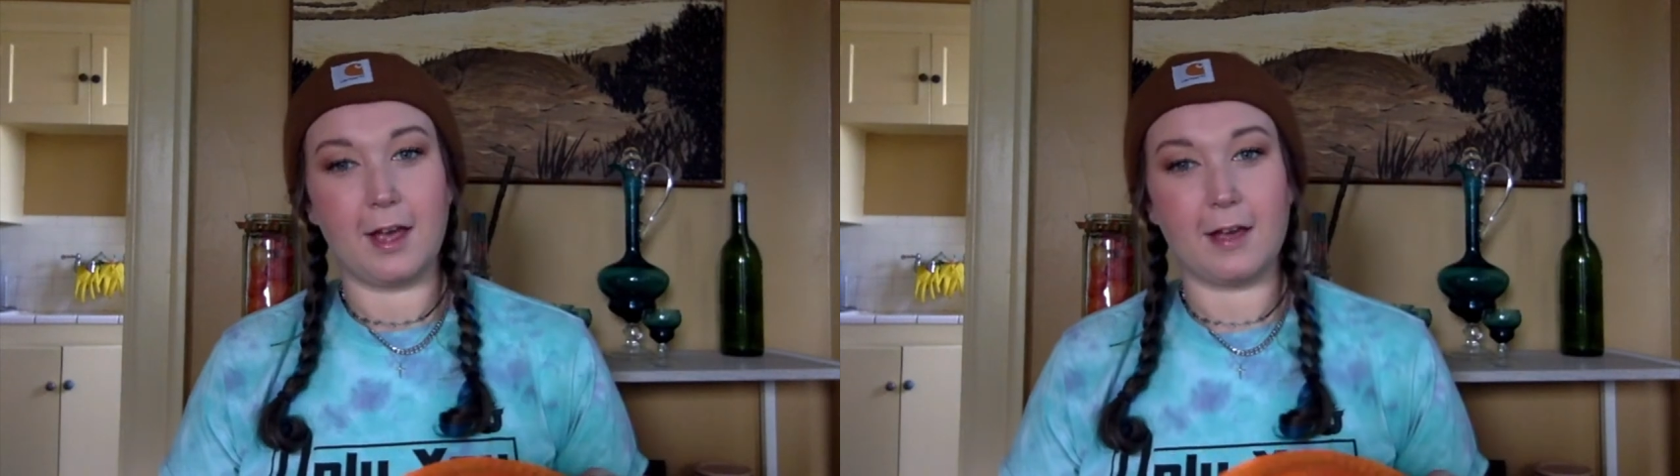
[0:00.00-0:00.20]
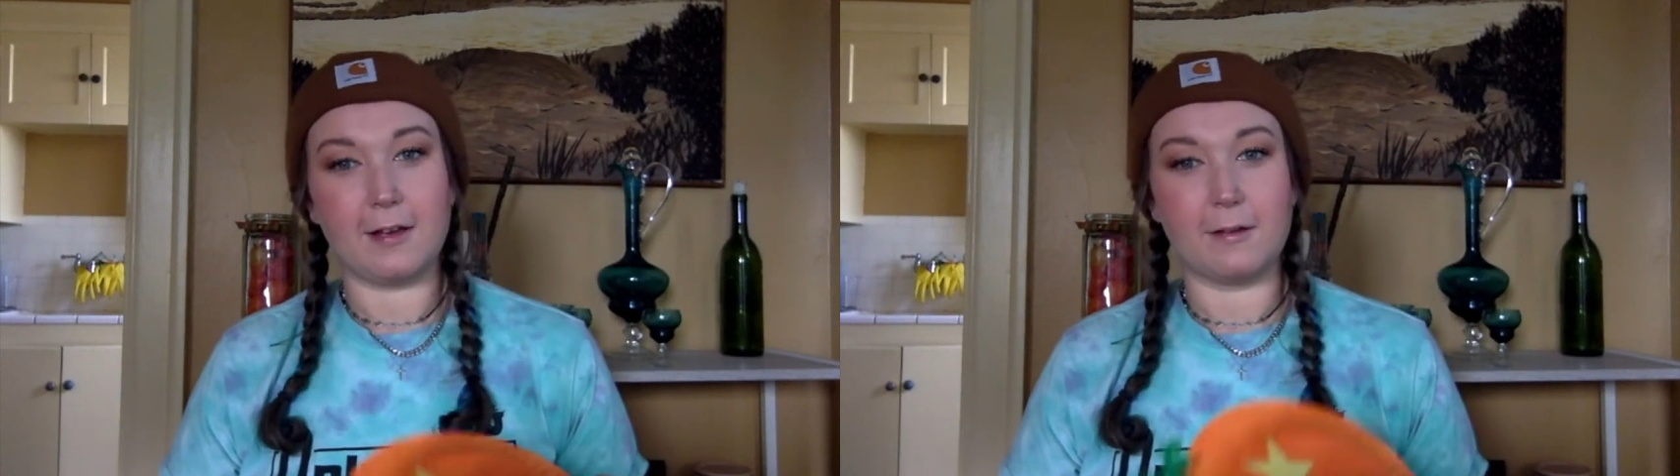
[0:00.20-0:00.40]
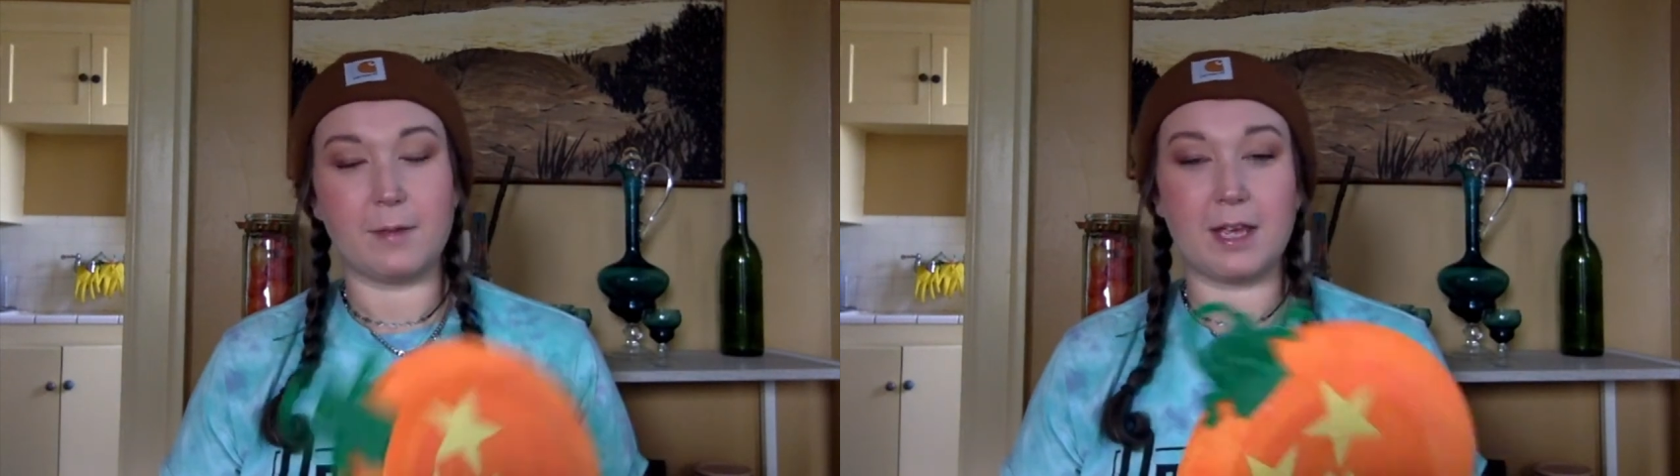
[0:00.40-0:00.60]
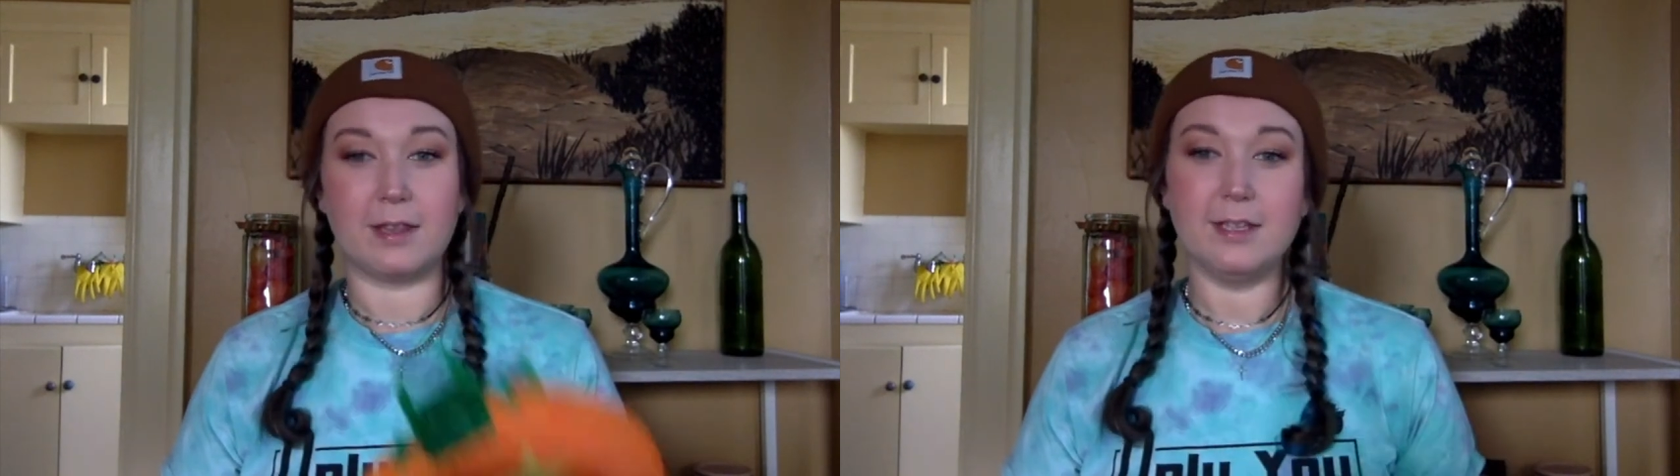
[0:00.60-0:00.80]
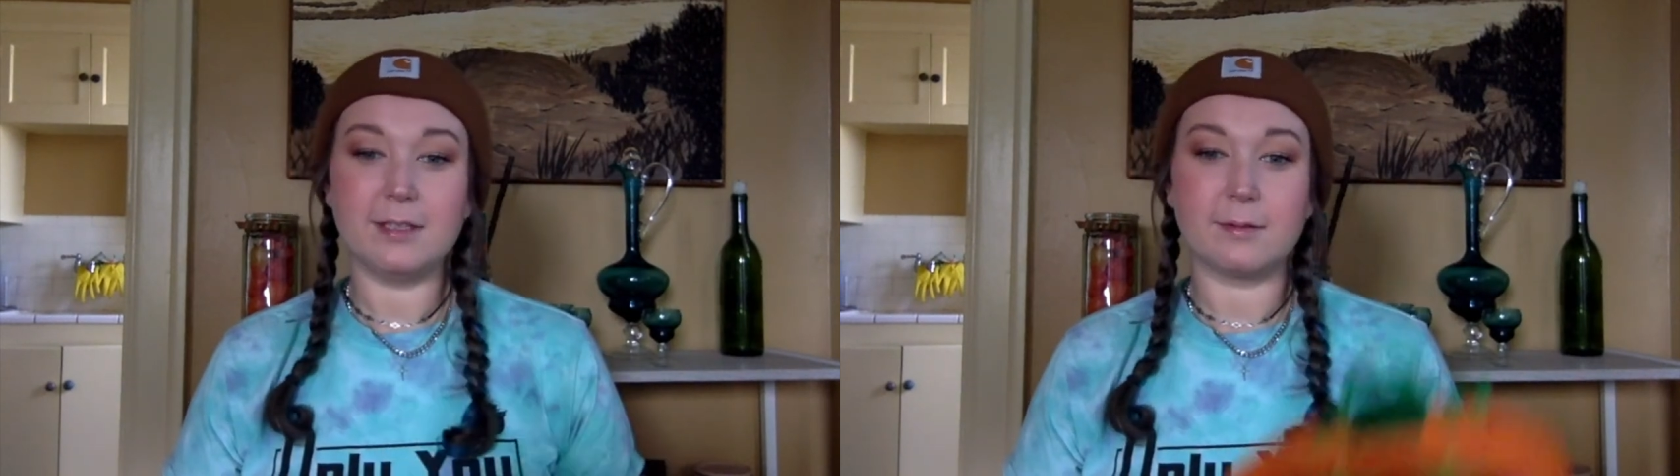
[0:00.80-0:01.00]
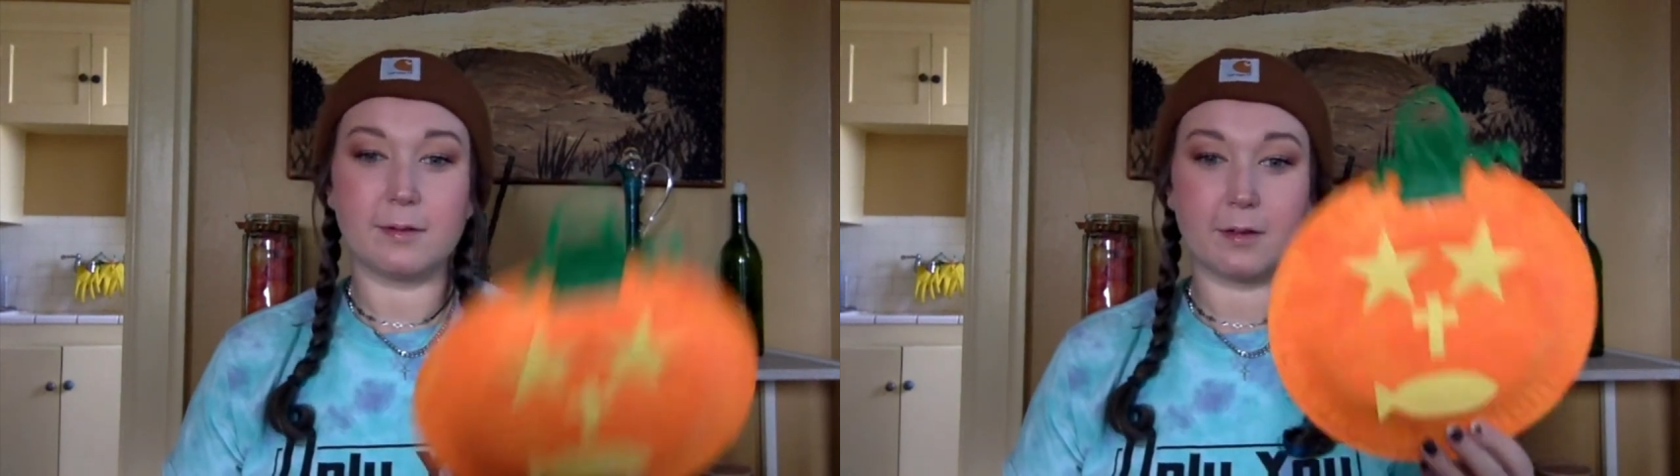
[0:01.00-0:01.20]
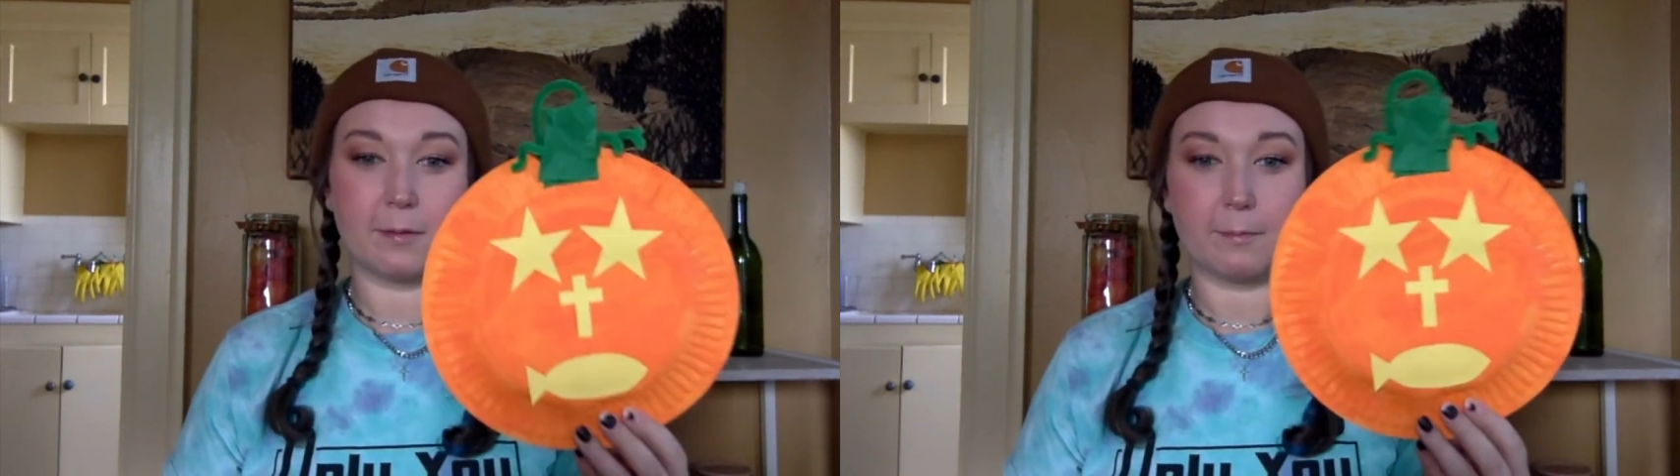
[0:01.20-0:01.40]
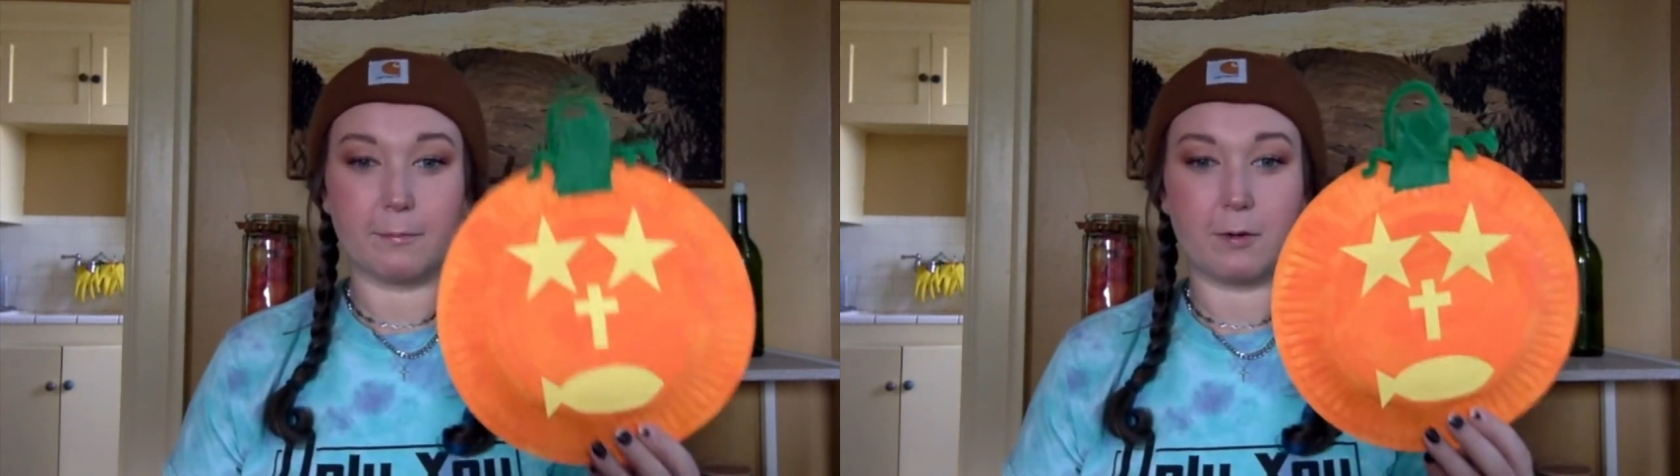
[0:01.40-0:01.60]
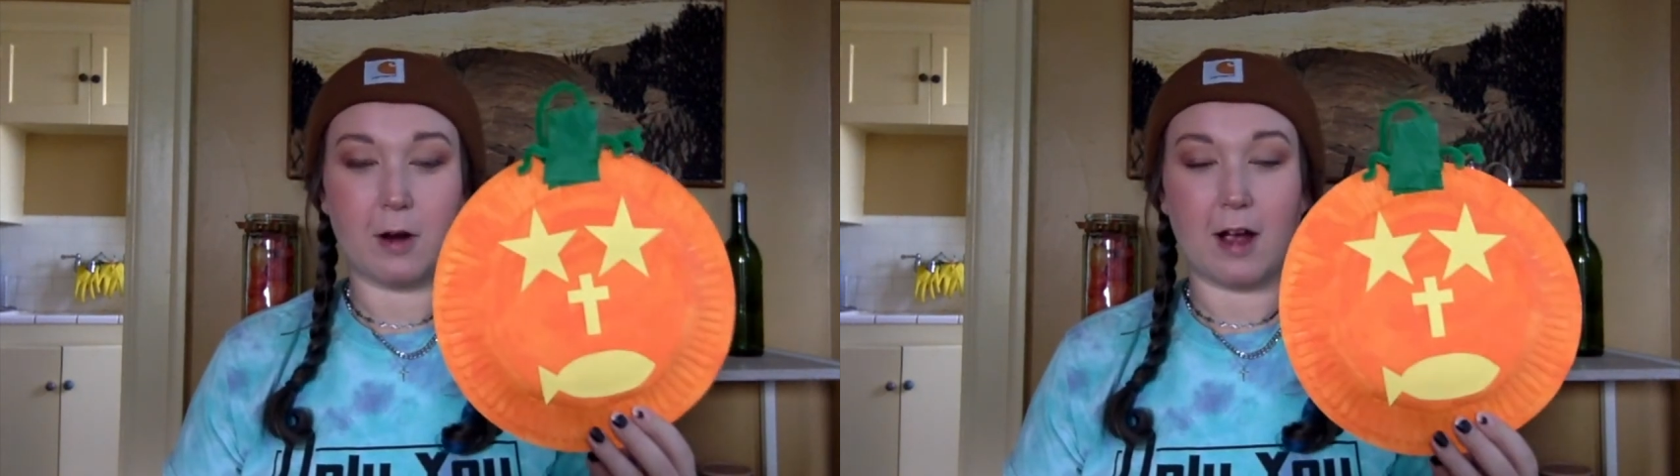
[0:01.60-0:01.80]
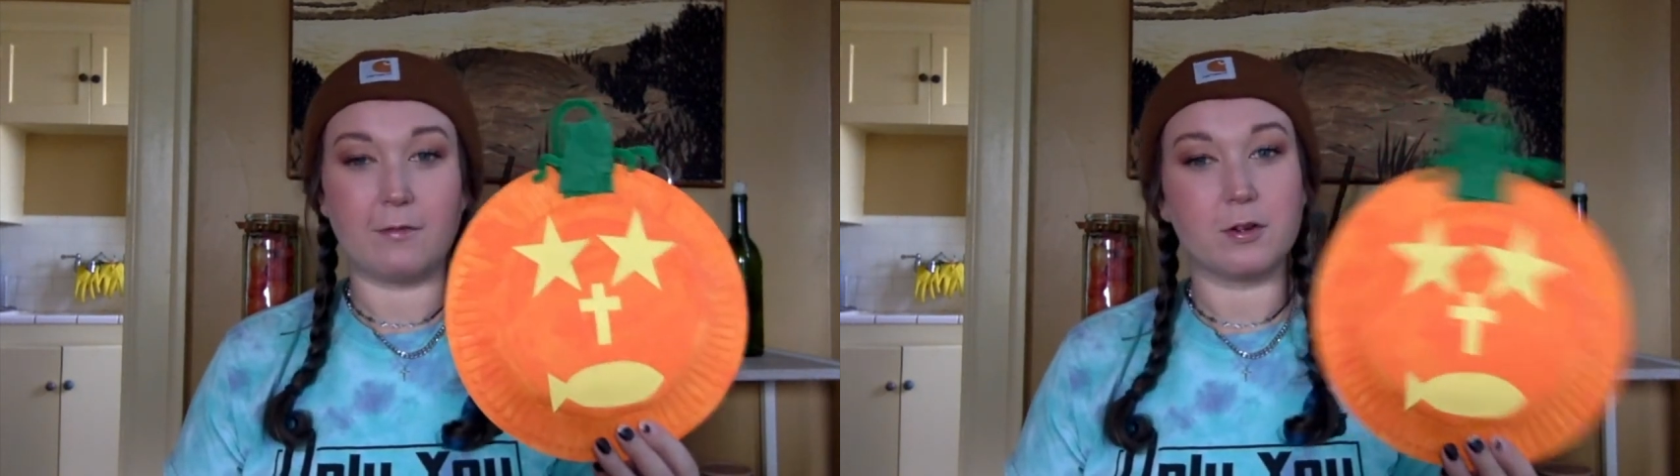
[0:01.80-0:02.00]
Um, and this
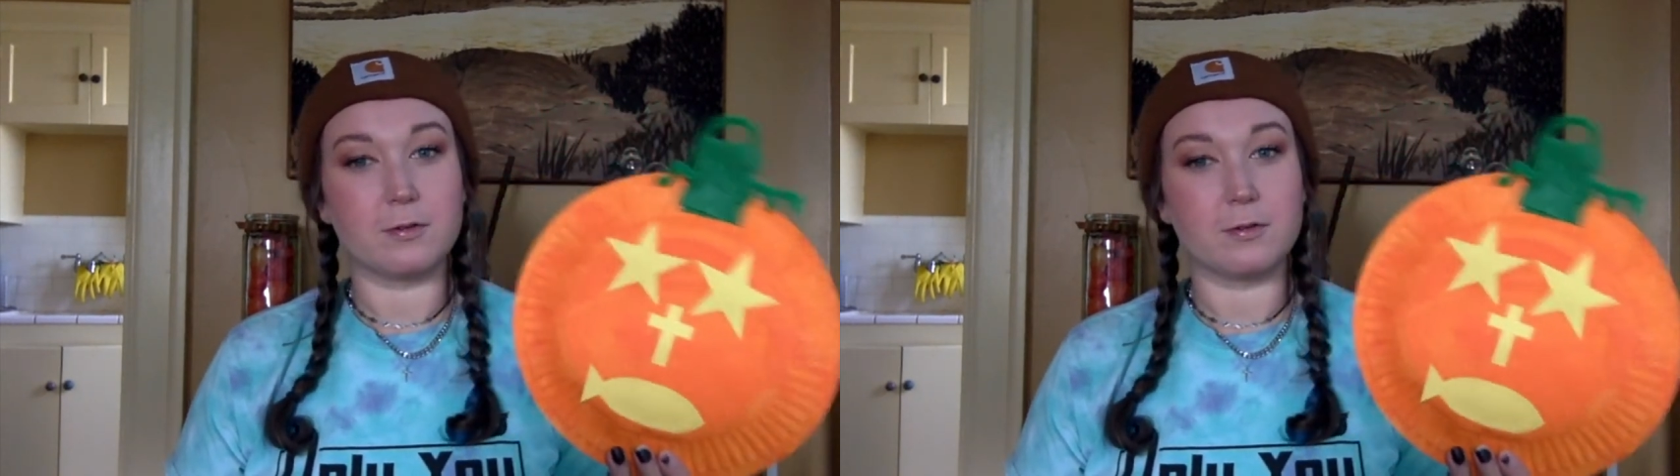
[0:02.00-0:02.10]
craft